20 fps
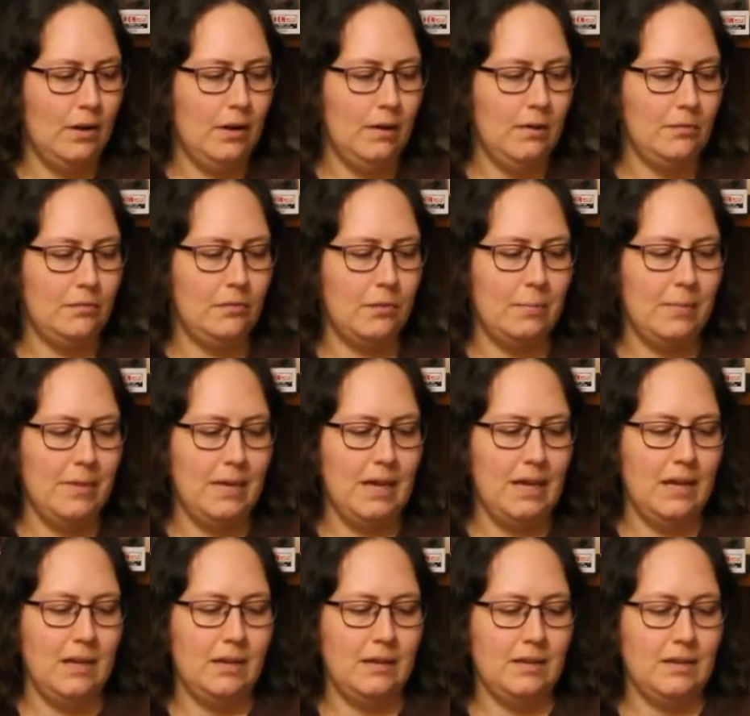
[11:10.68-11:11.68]
For
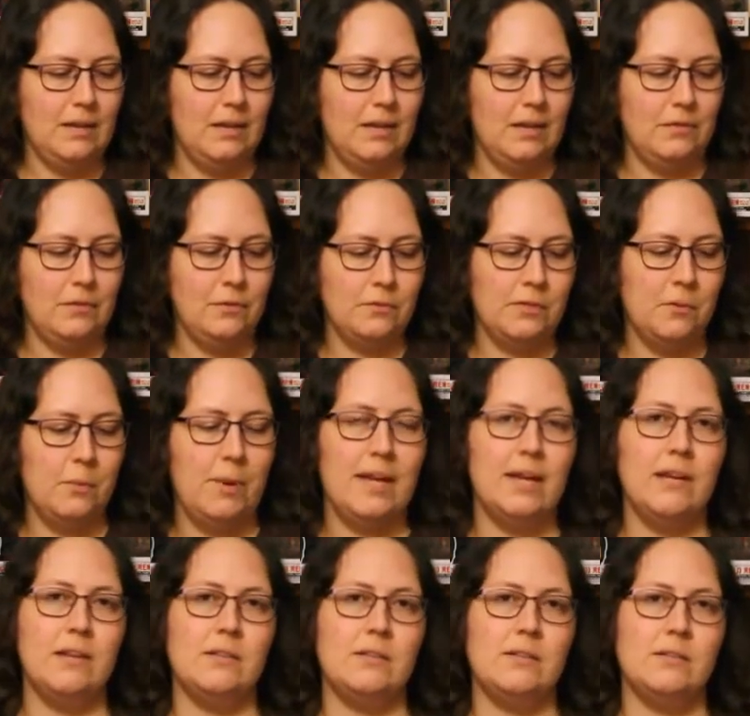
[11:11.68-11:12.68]
me, the Force
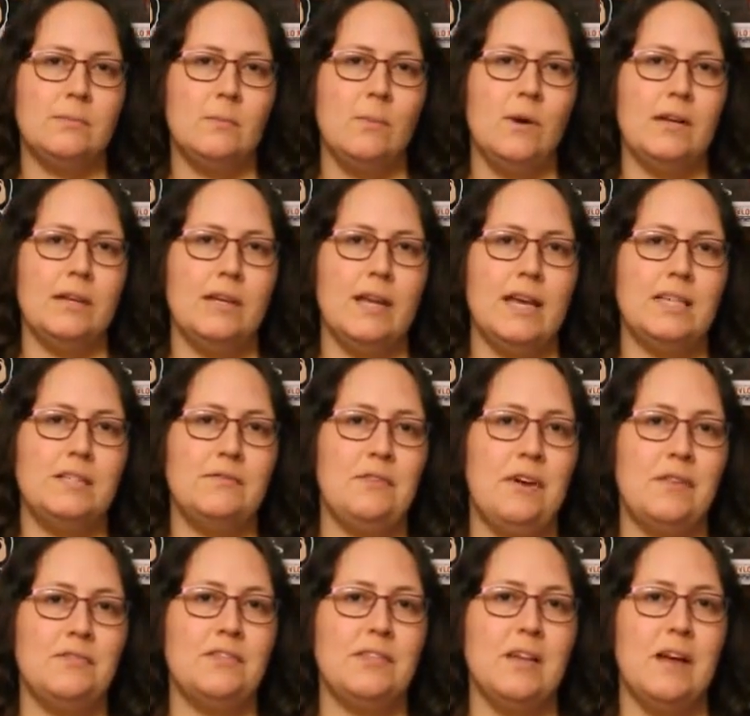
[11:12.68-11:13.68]
Awakens one gets
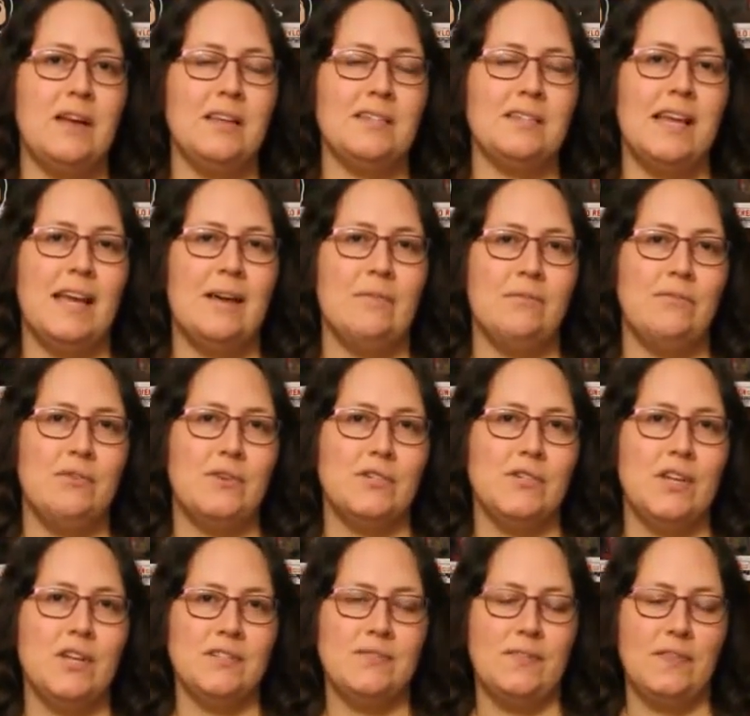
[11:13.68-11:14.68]
5 stars and 4
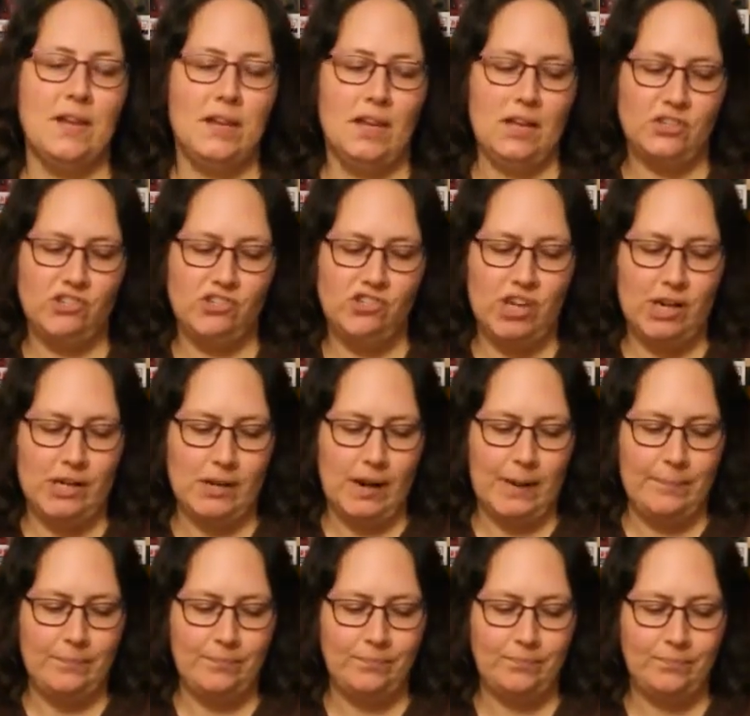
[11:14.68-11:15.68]
stars for The Last Jedi.
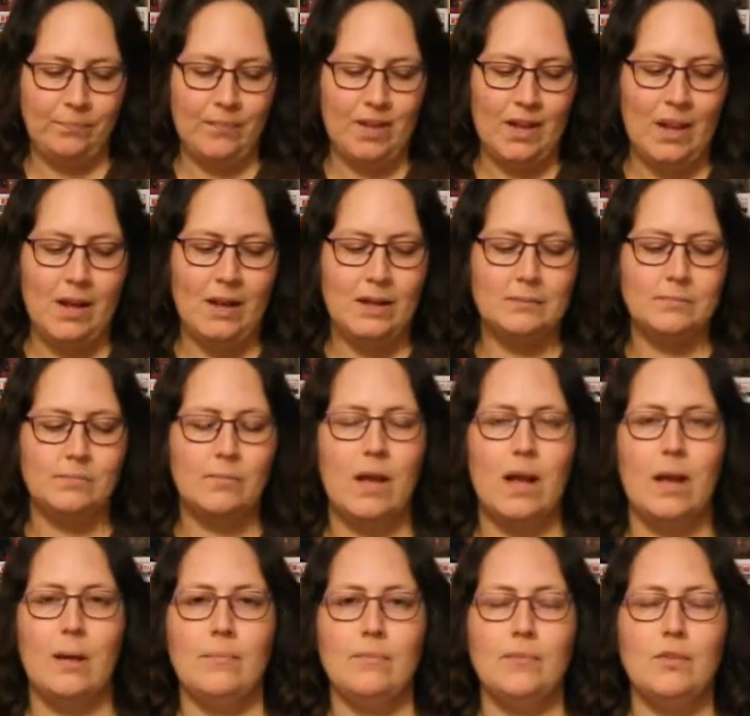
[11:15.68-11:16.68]

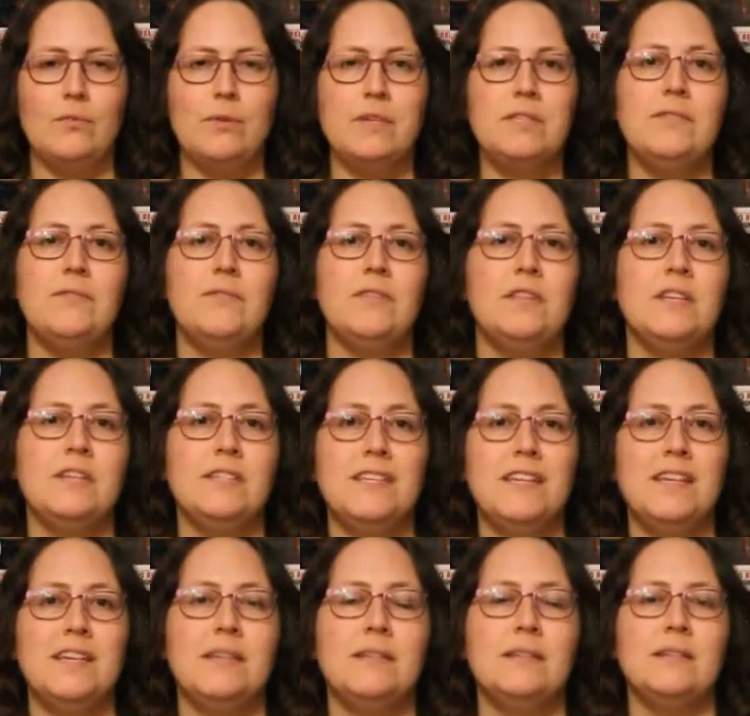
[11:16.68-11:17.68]
The reason for this
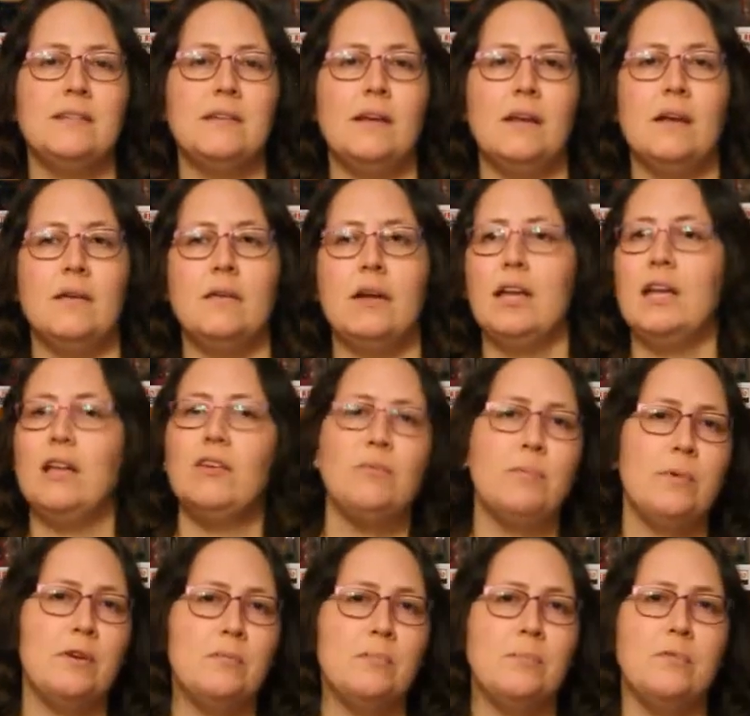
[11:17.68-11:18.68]
is I
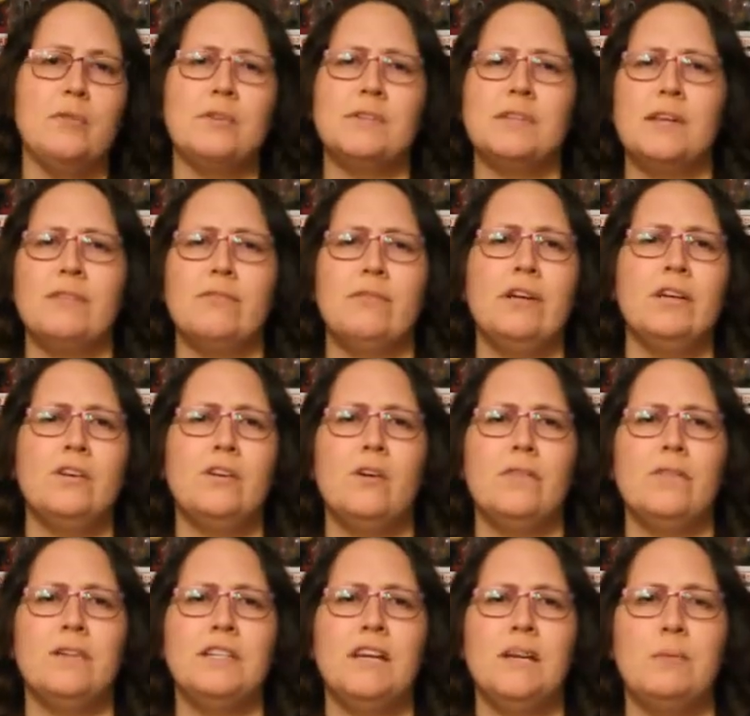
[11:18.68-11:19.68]
love both books, they're great
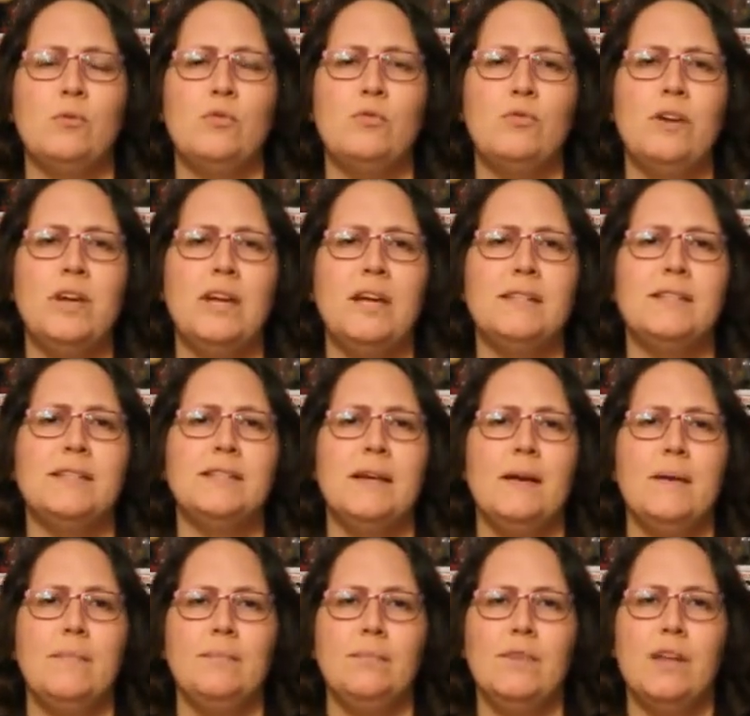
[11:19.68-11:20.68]
coffee table reads.
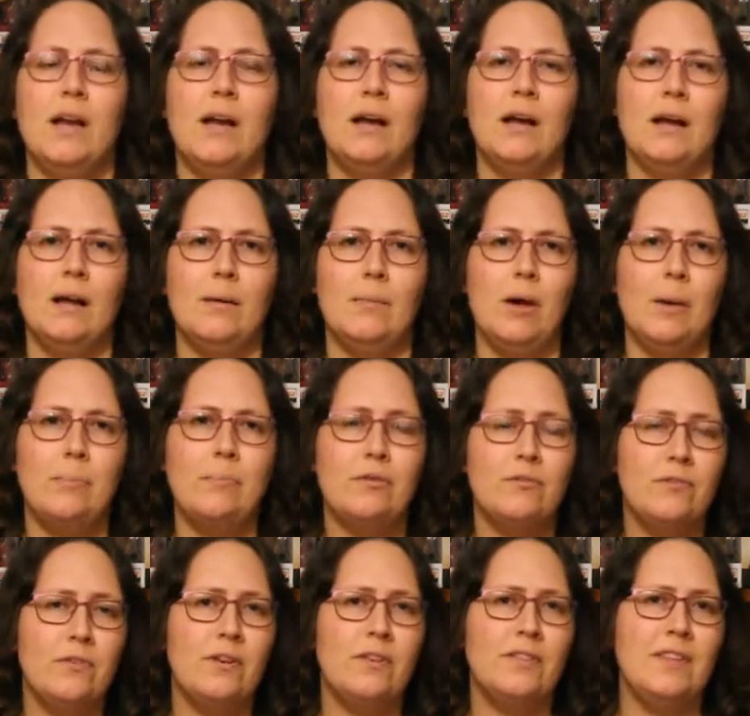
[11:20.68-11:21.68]
I
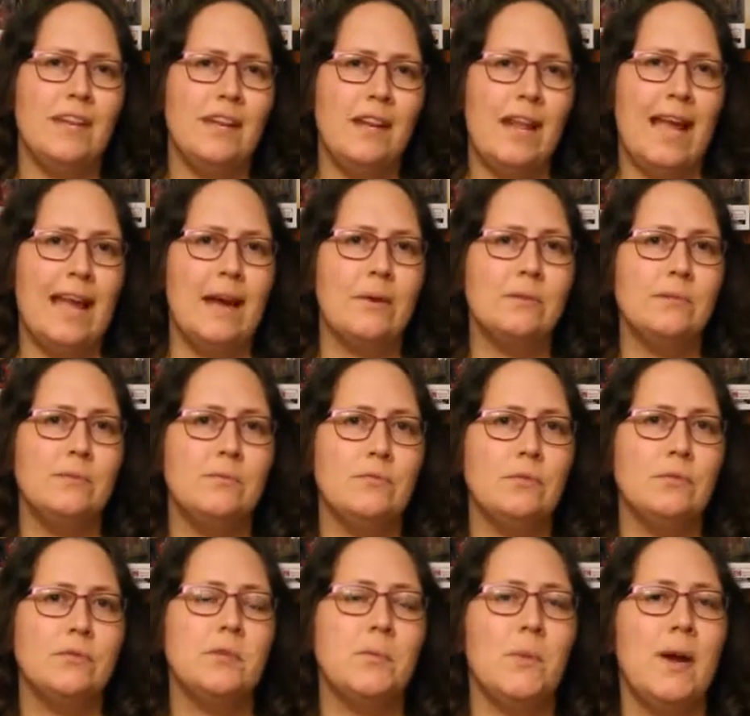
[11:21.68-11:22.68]
preferred the layout in
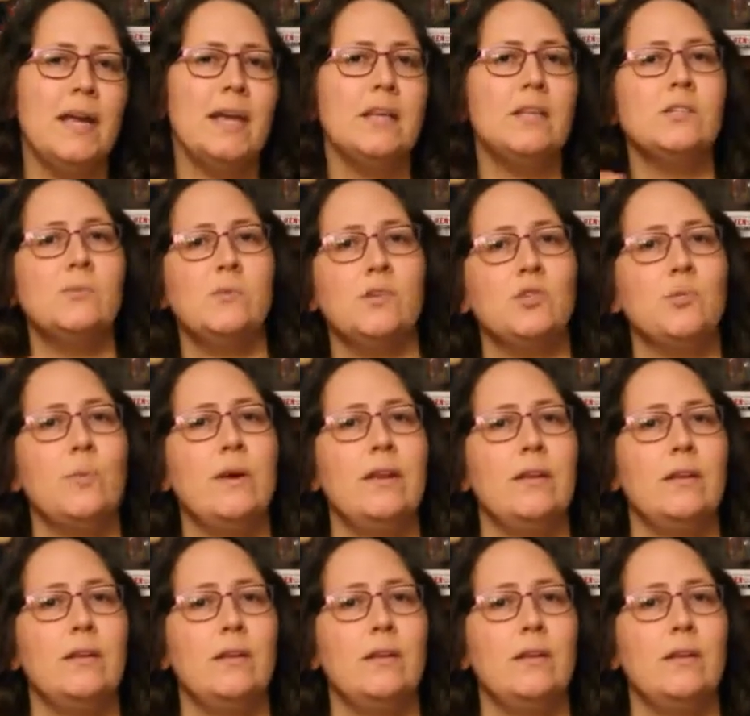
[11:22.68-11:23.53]
Force Awakens, which went